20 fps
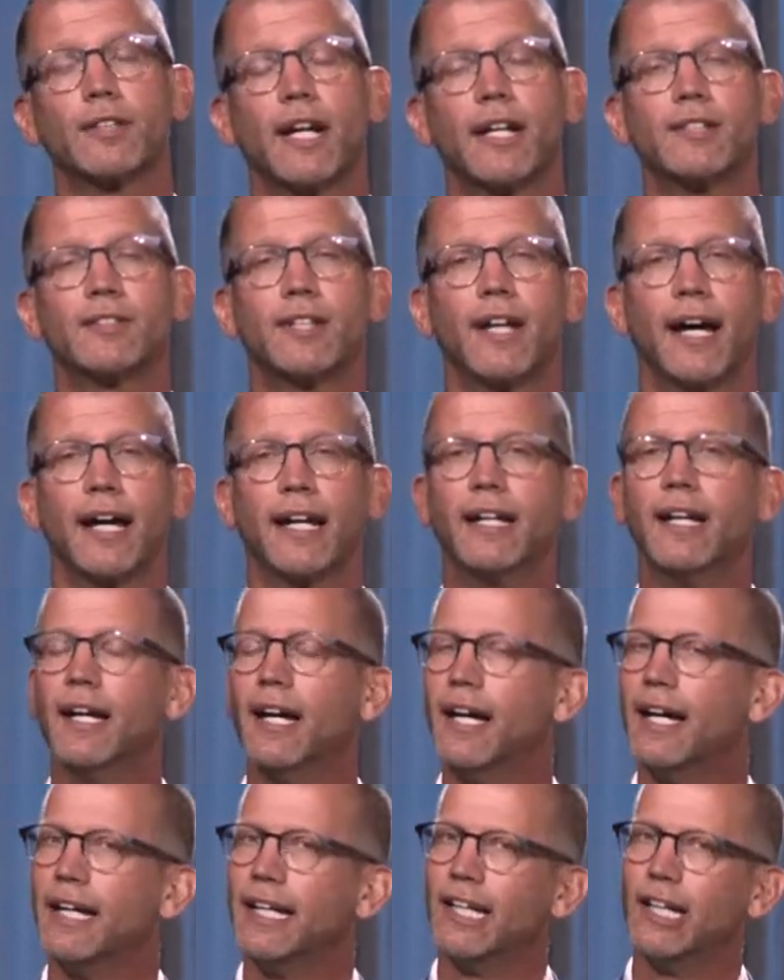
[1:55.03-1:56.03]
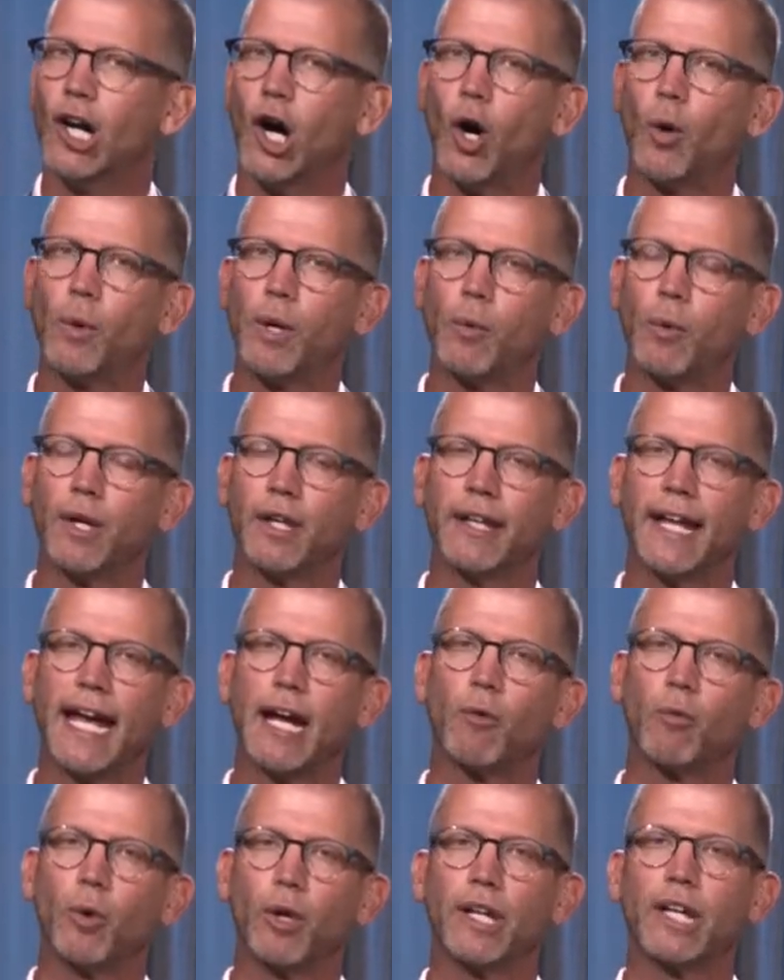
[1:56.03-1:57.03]
And I said, you know, we
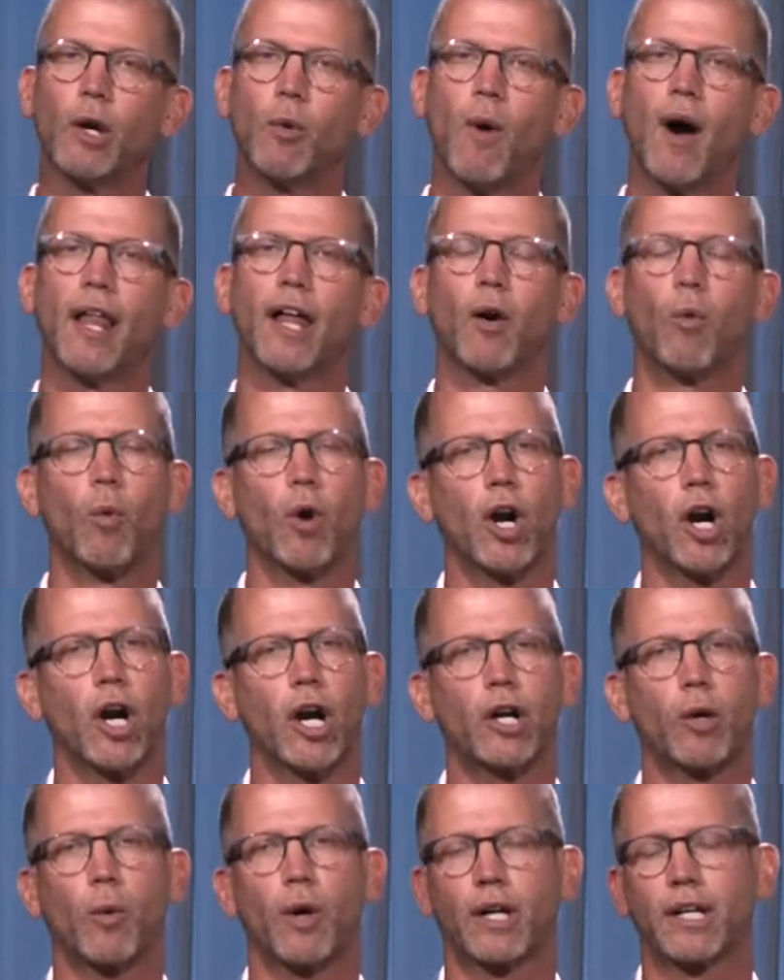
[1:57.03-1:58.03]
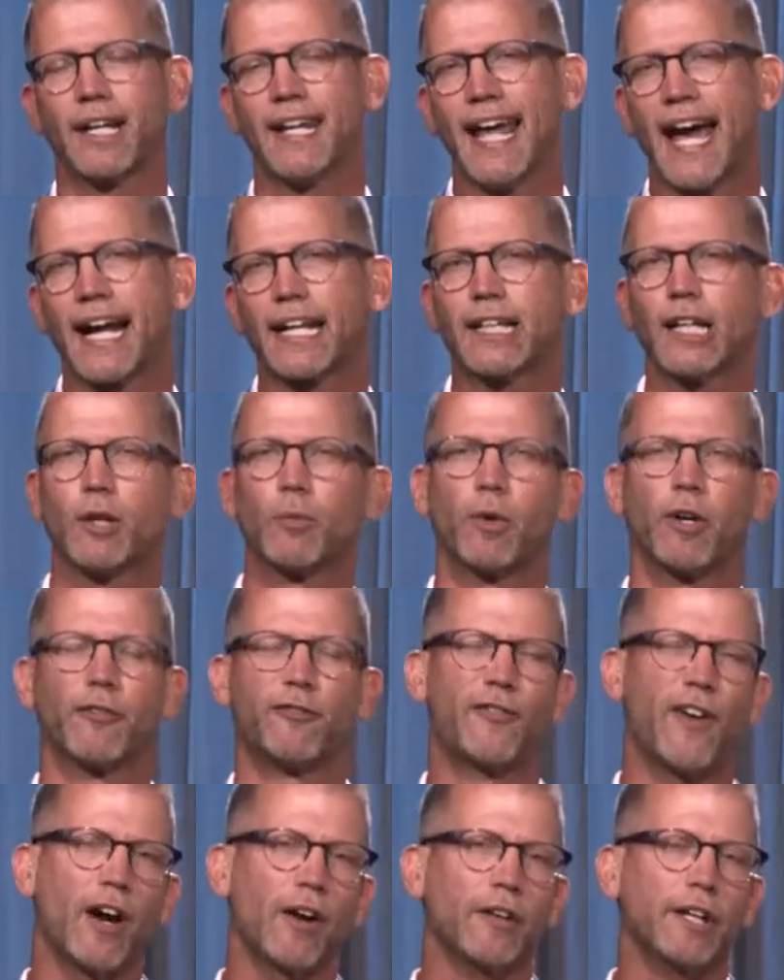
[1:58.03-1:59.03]
relate really well at work. We're connected. We're
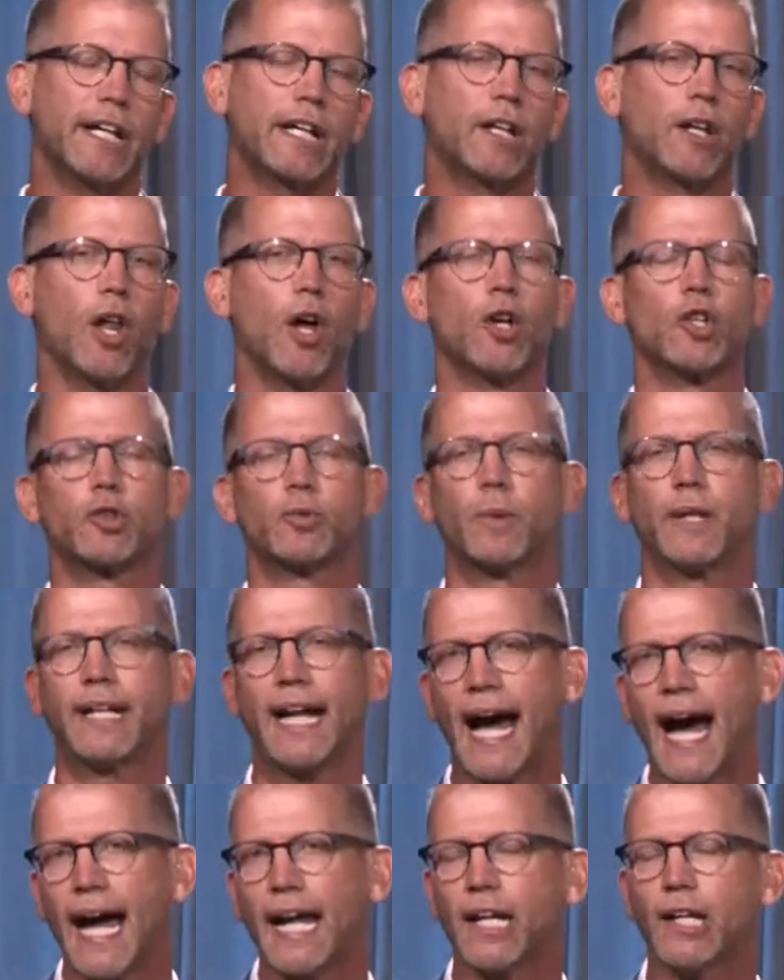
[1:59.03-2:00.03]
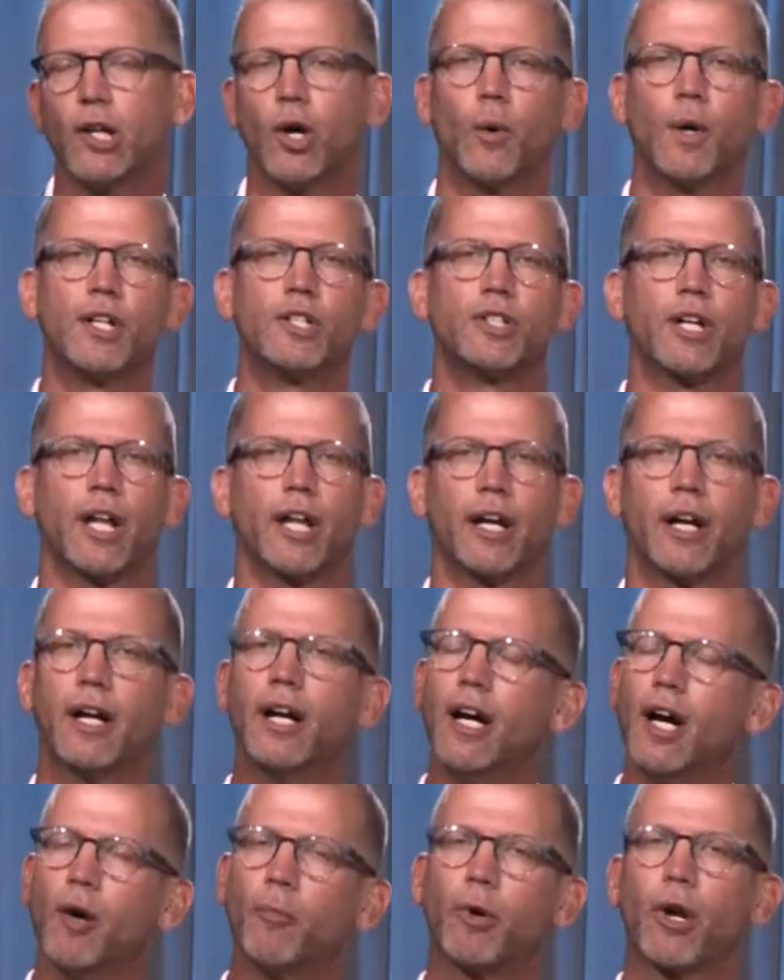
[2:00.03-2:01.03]
fairly close. We kind of know each
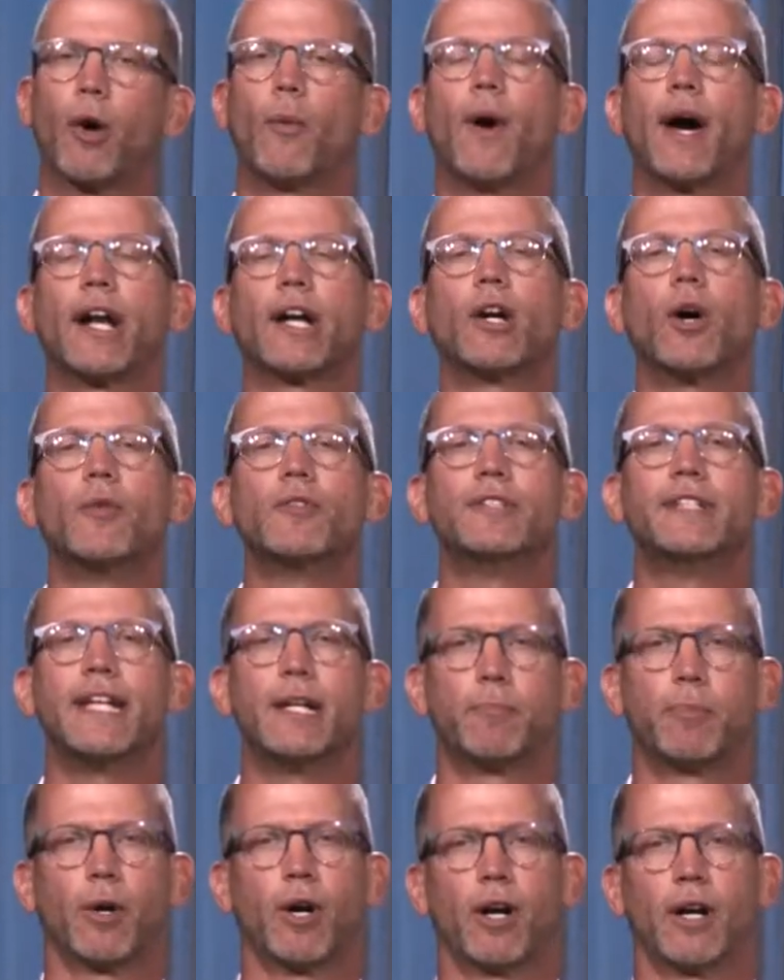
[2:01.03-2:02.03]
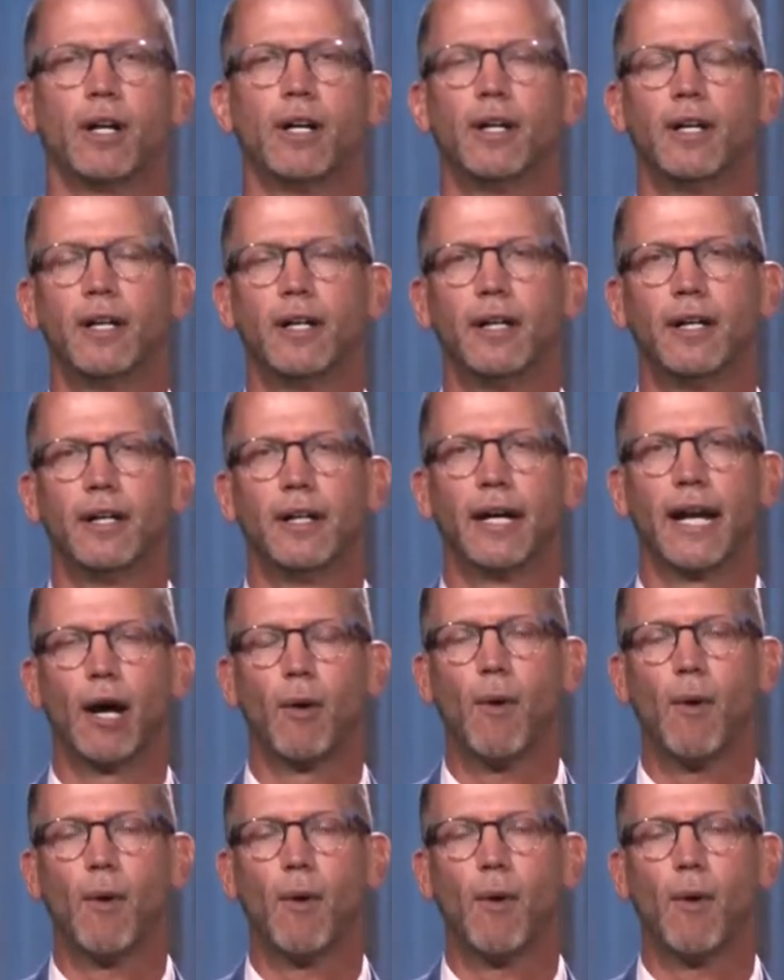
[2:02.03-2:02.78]
other, but I want to go deeper. And I